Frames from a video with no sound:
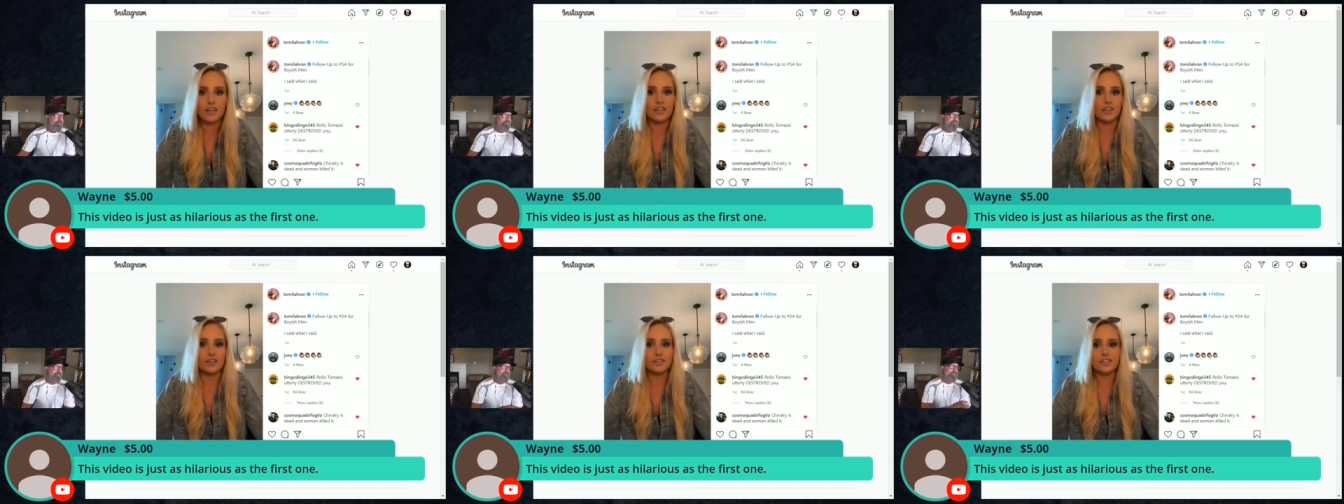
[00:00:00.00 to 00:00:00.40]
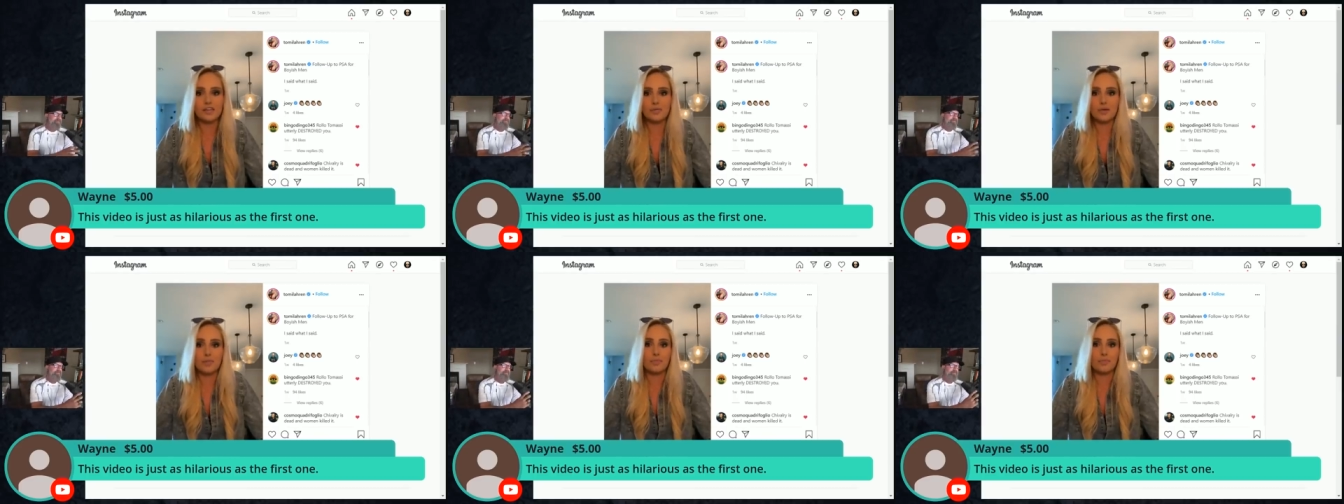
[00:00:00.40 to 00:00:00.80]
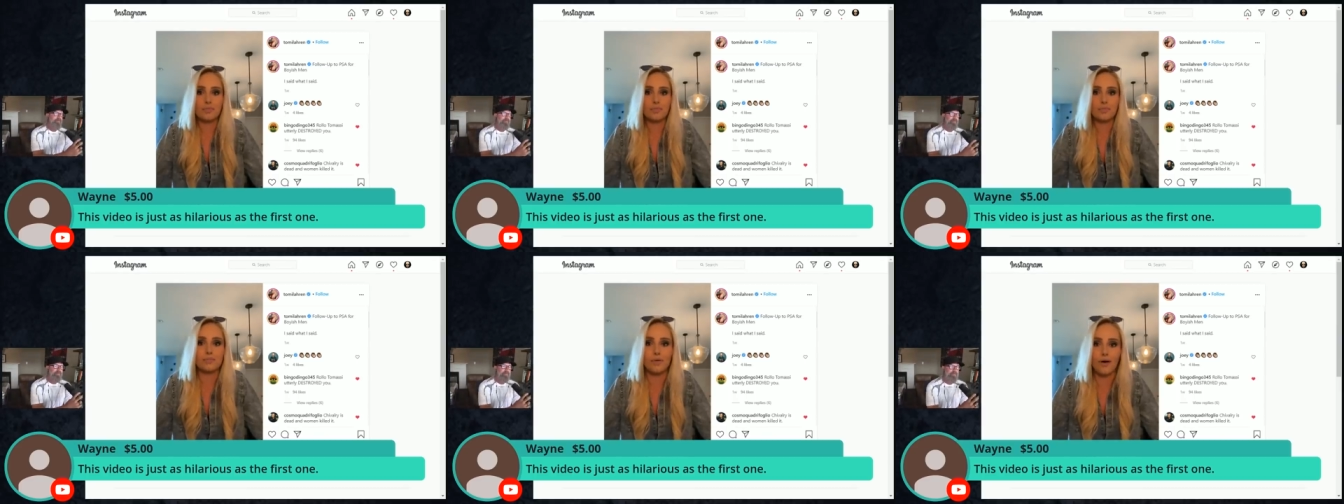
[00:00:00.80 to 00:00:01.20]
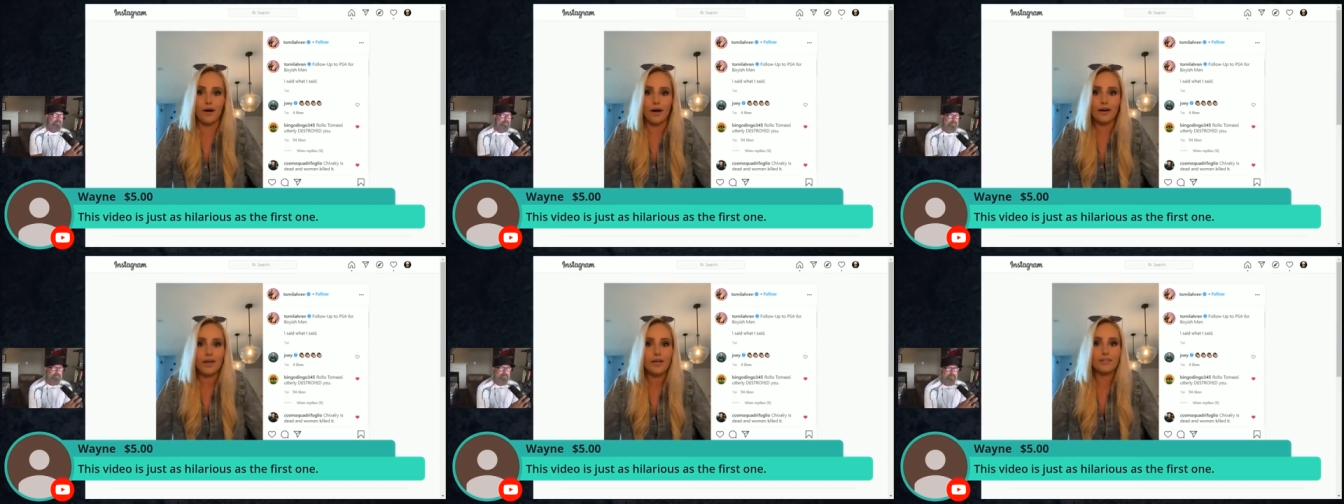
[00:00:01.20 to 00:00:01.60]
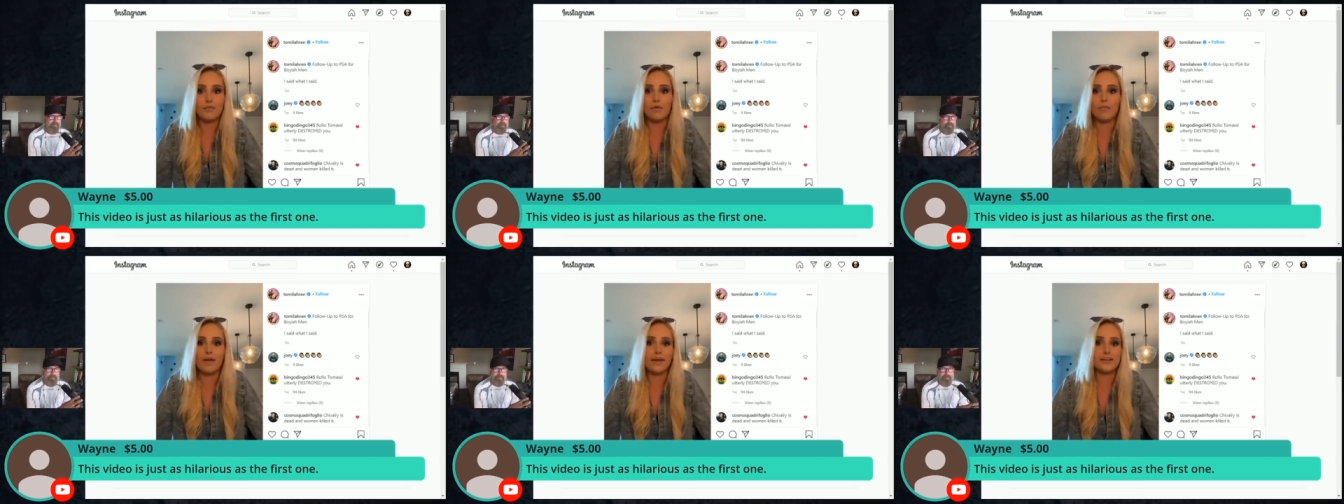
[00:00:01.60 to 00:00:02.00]
things that could be improved upon that
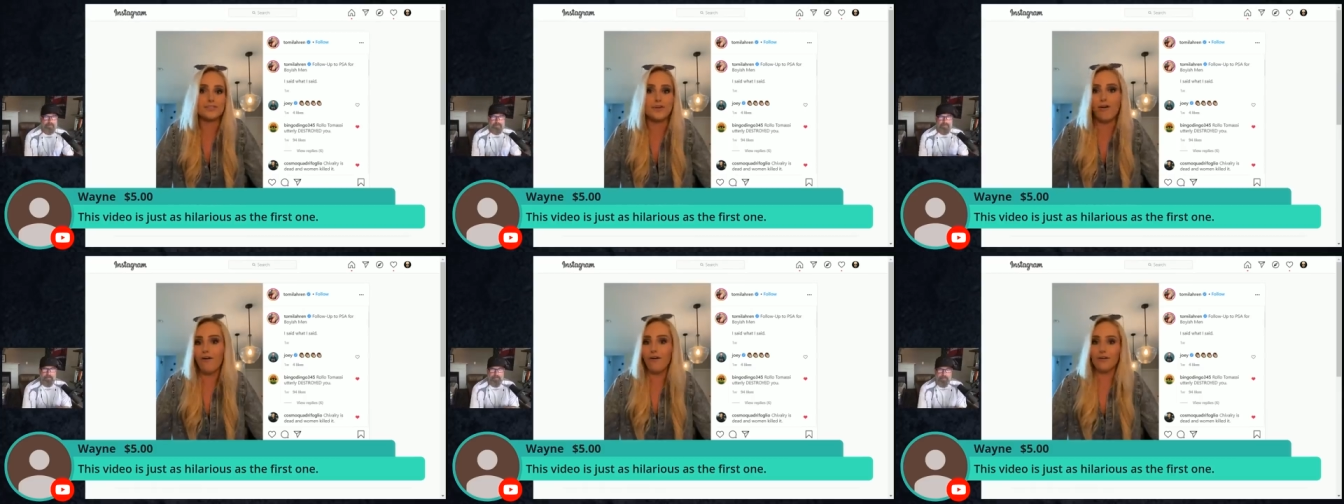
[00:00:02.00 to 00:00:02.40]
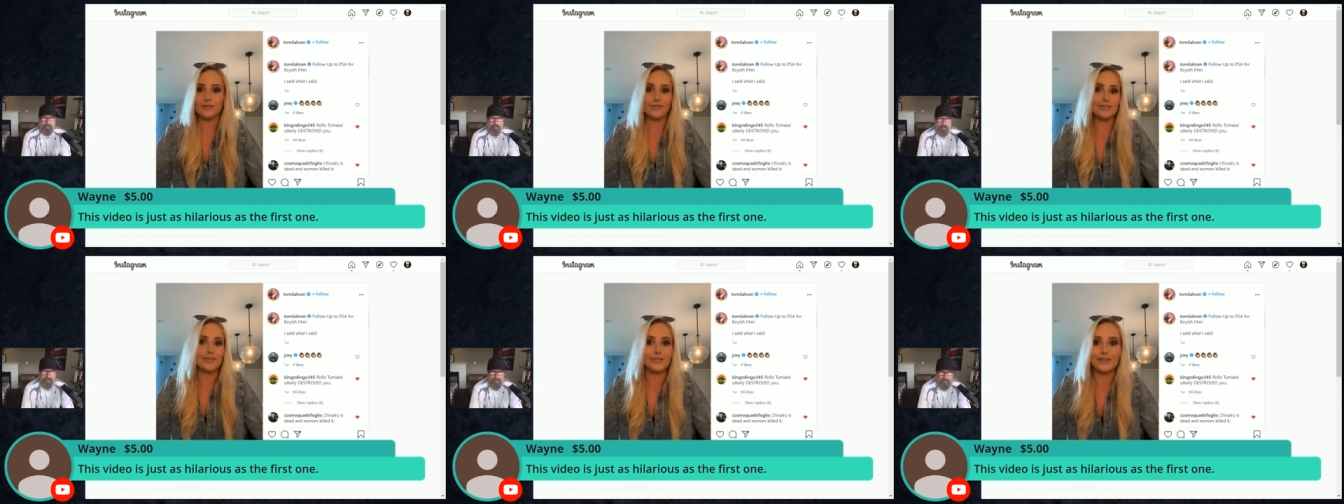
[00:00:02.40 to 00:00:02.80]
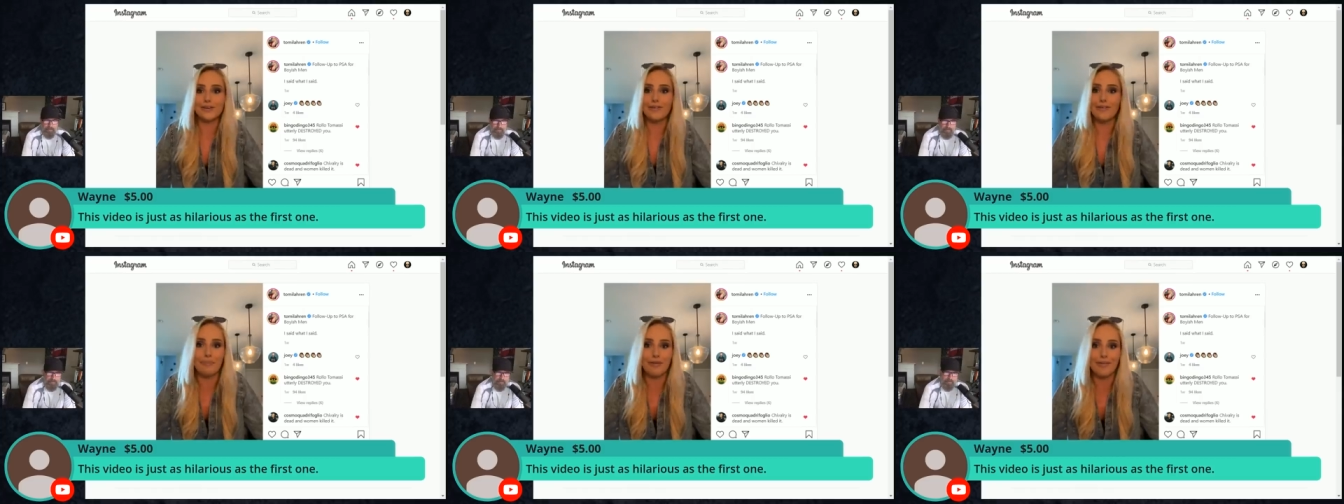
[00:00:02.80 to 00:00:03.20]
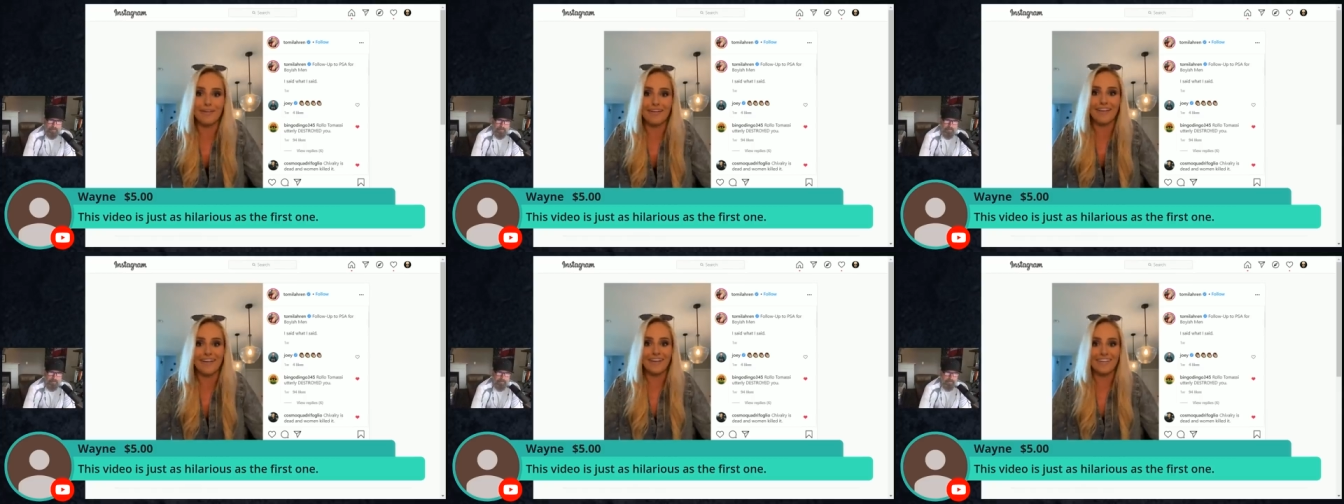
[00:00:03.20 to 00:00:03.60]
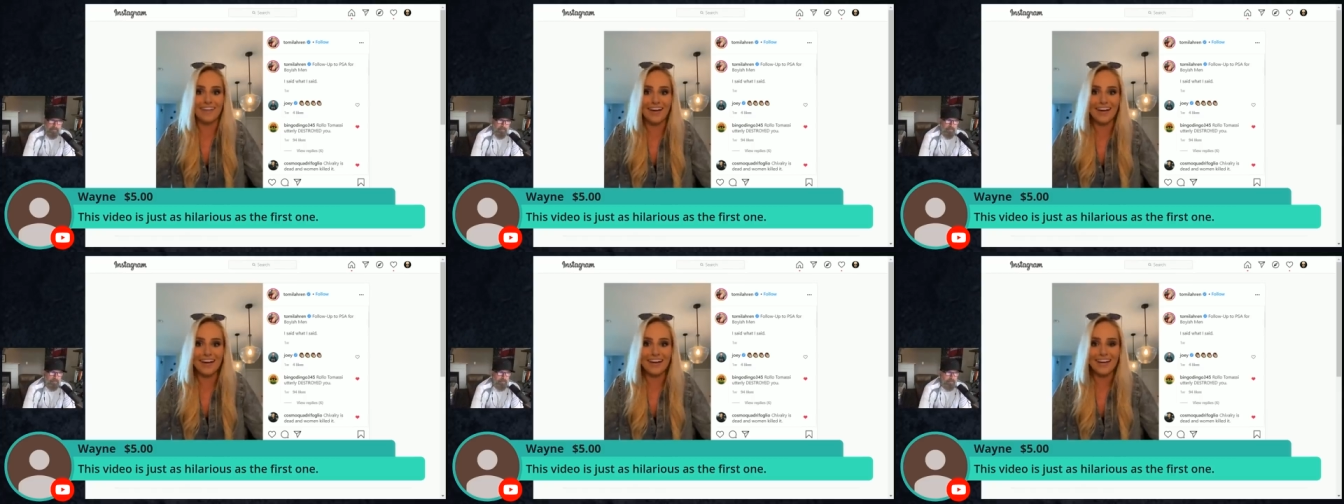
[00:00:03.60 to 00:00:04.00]
would make us all just a little happier.
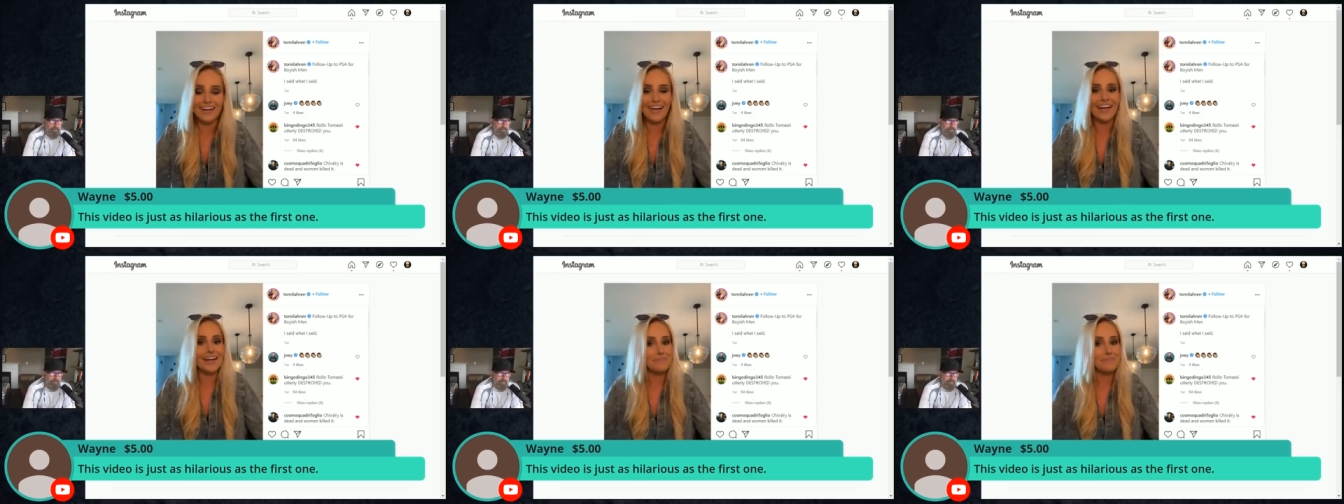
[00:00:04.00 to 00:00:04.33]
All right.